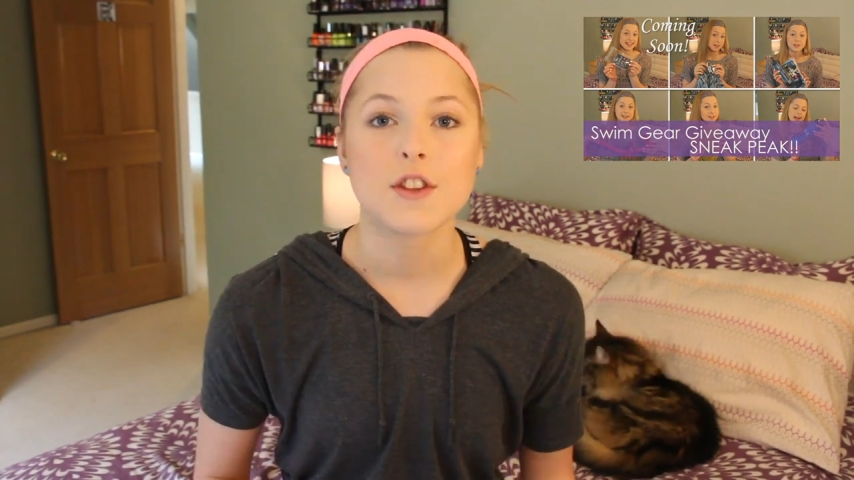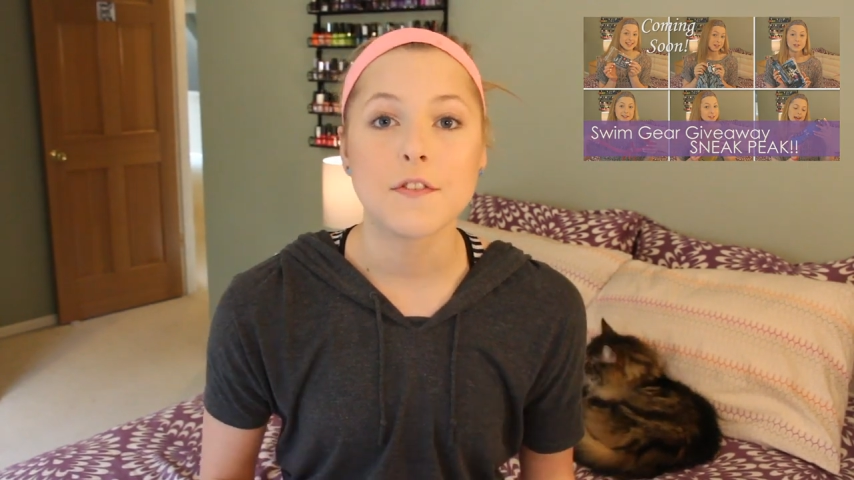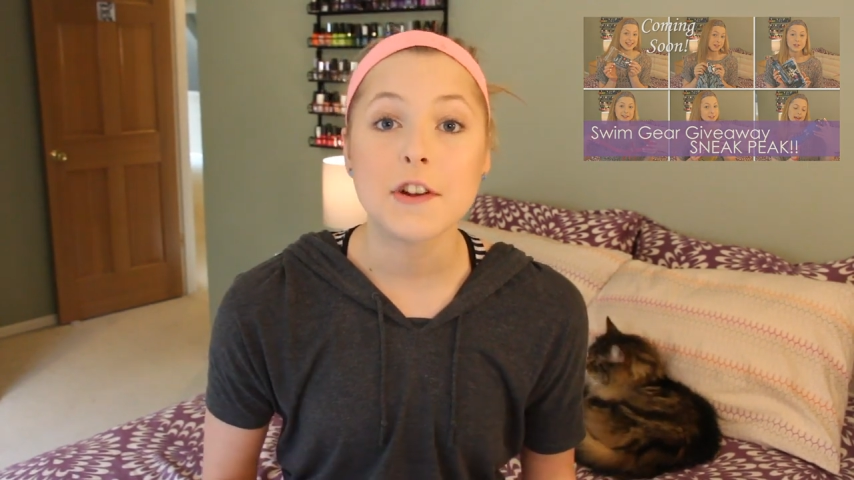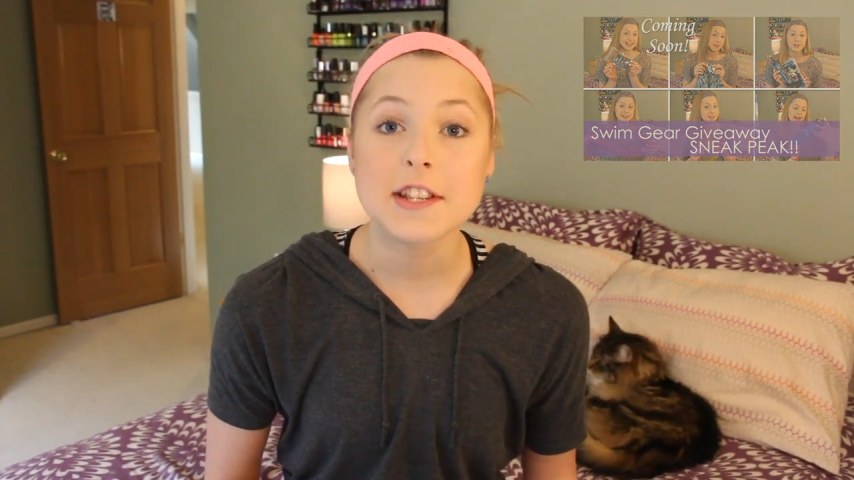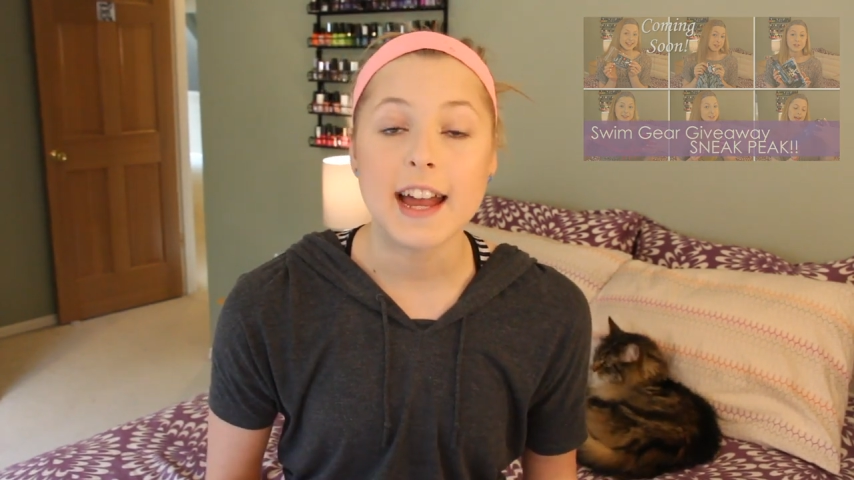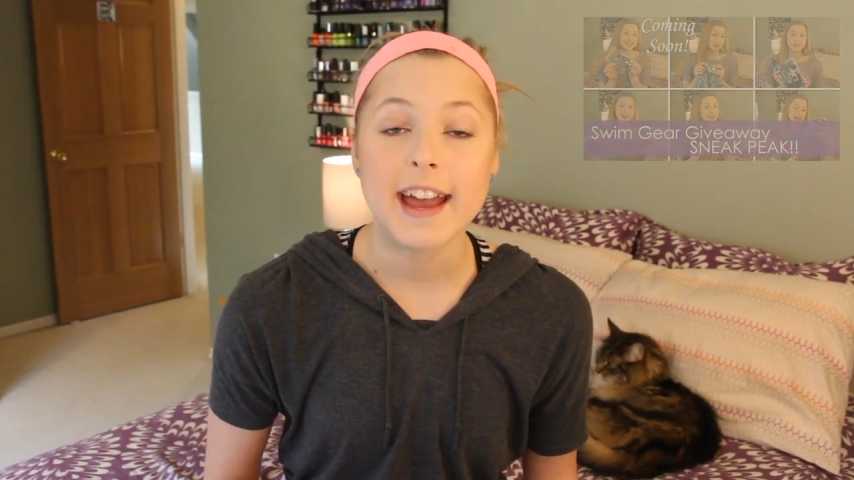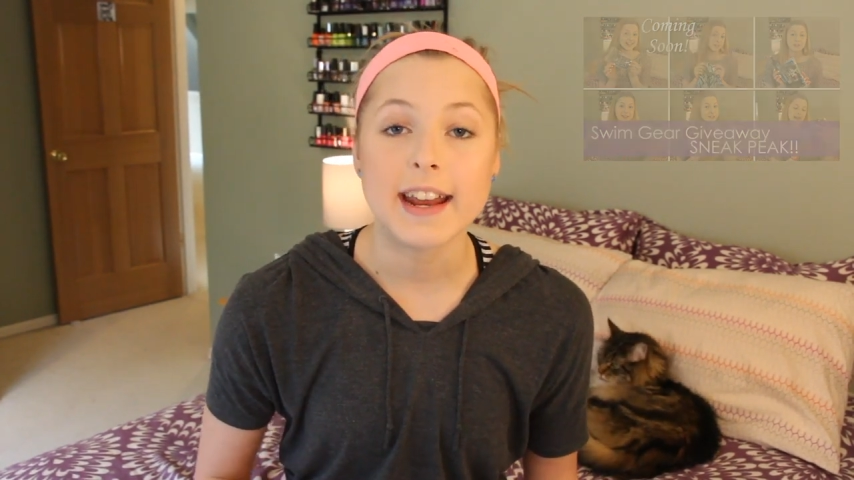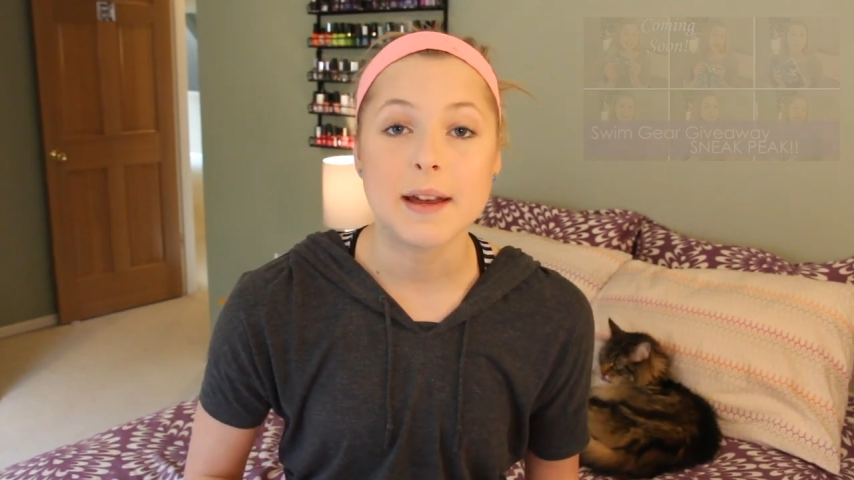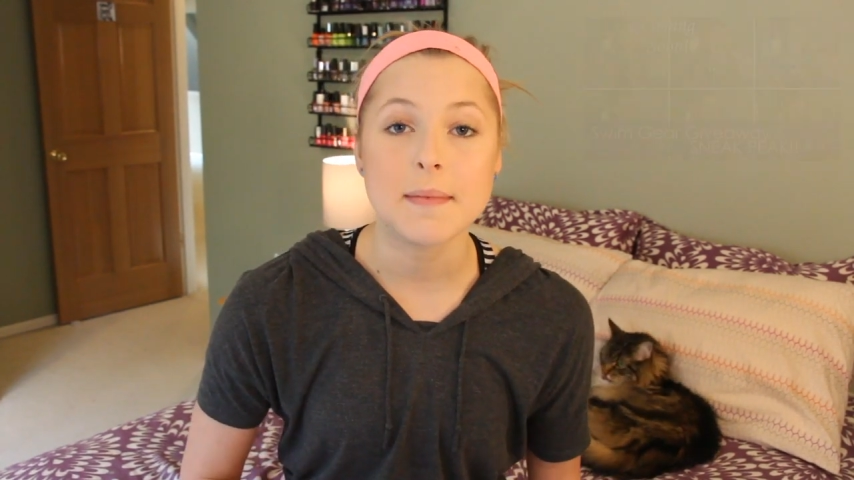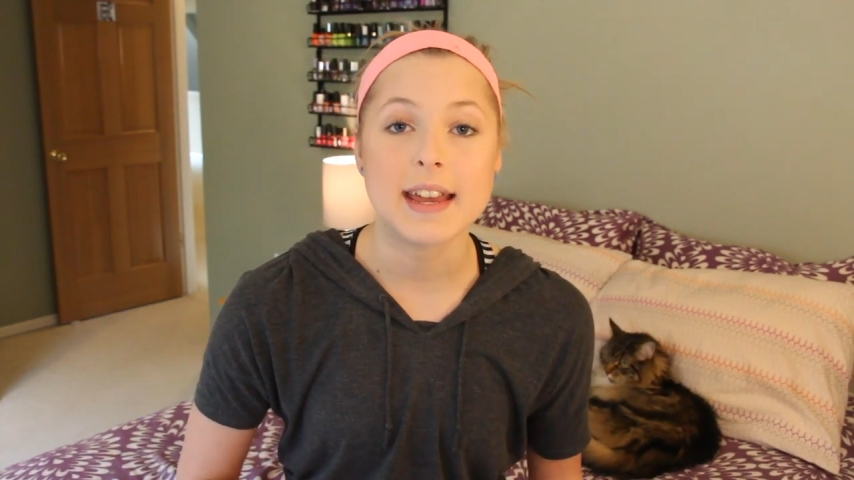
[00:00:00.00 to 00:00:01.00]
So the first
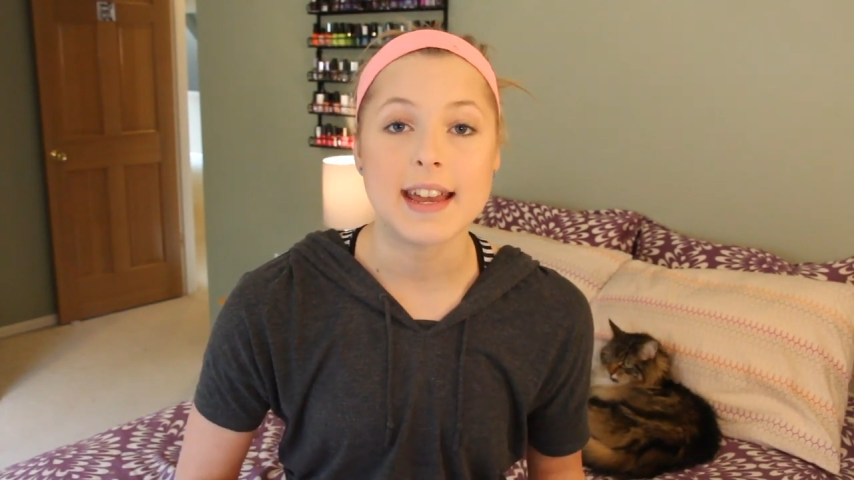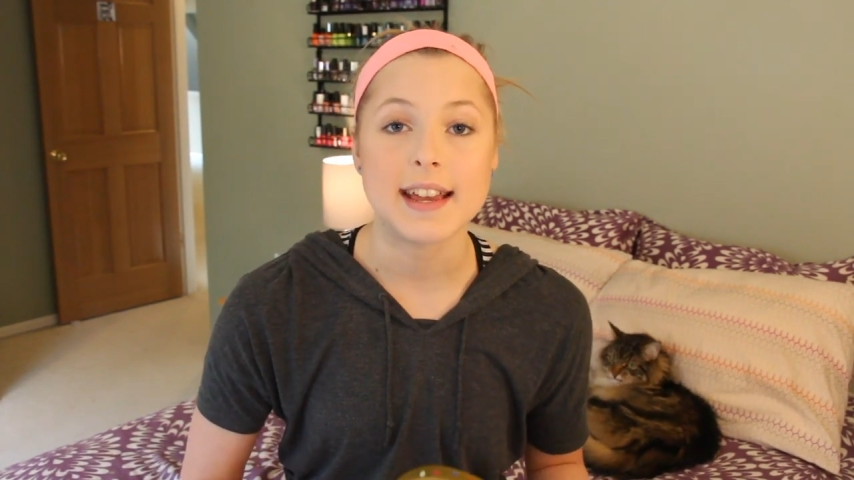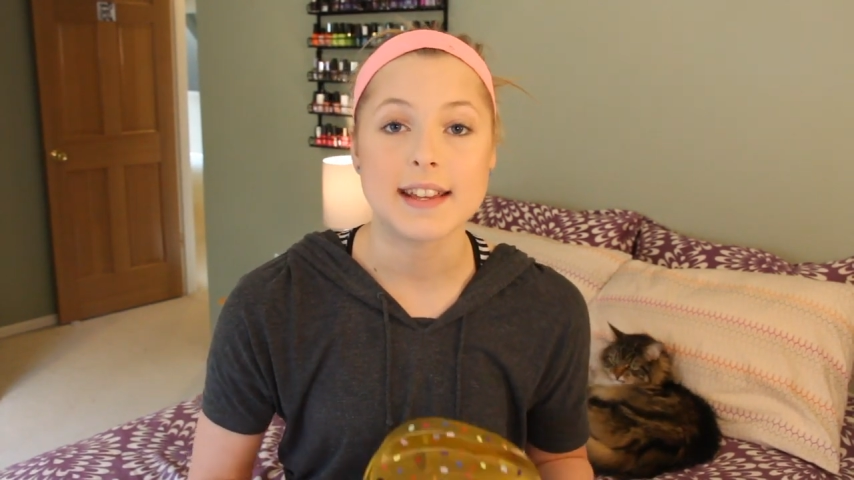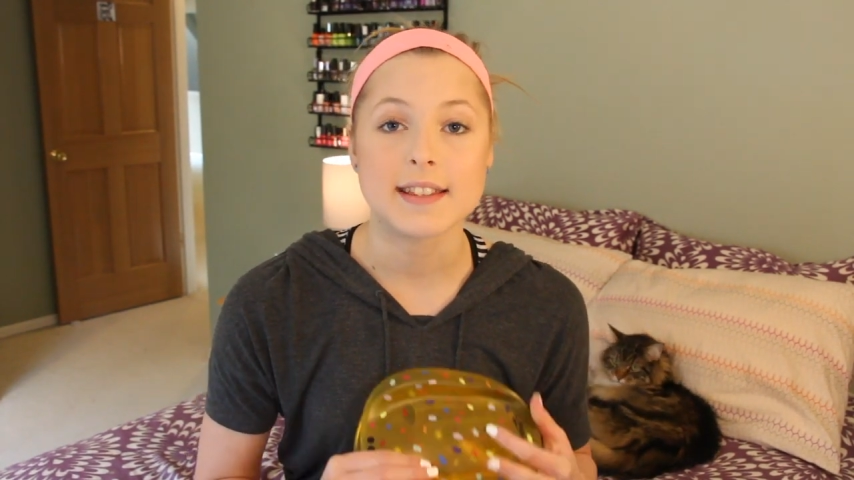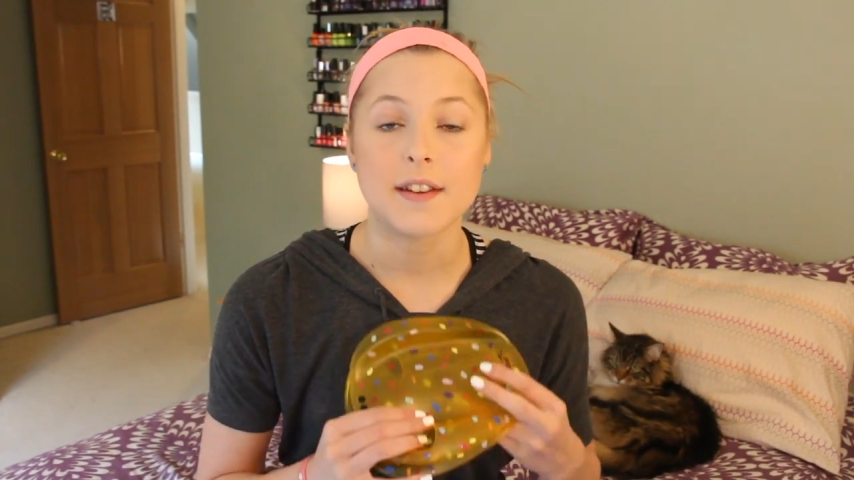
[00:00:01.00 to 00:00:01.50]
item is